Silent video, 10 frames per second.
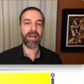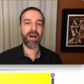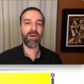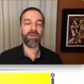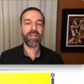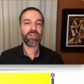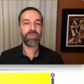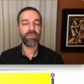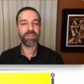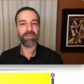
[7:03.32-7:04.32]
now and
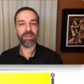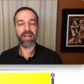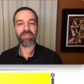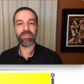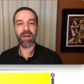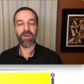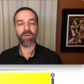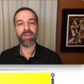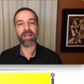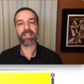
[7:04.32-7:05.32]
270 days from now,
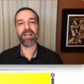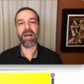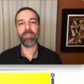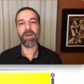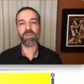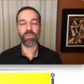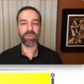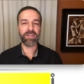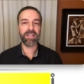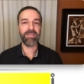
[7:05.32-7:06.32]
or the next 9 months worth
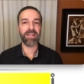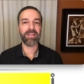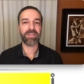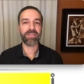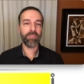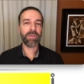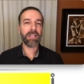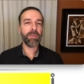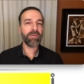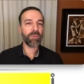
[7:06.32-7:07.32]
of dividends. But the
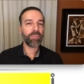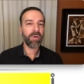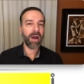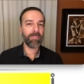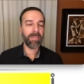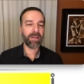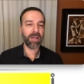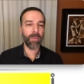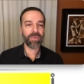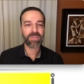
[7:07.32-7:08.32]
little bit of a problem might
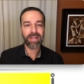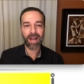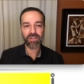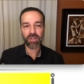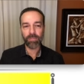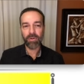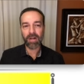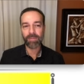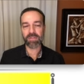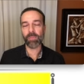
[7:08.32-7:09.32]
come with this cash or put
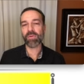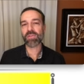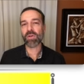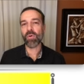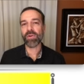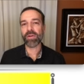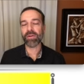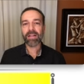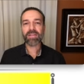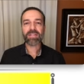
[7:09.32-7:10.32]
option that we sold
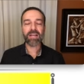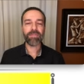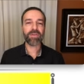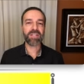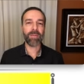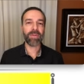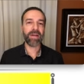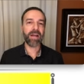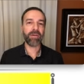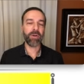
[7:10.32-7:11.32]
here. Let's say, for example,
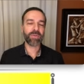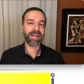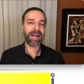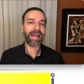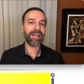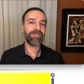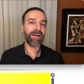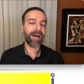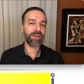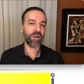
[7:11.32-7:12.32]
that ARE was at
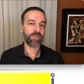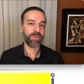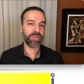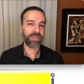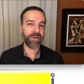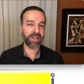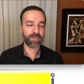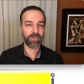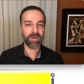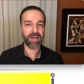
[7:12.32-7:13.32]
$85 per share at
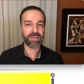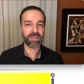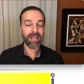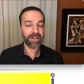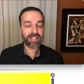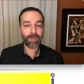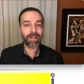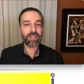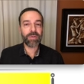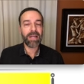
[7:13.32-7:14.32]
expiration. Let's say we
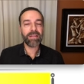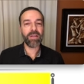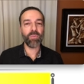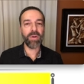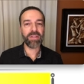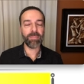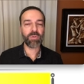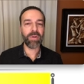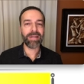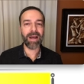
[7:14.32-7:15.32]
didn't do anything with it
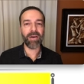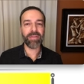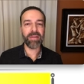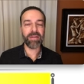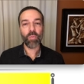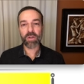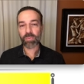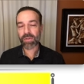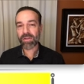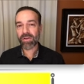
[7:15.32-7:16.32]
between now and then, which
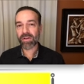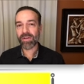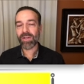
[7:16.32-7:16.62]
we could,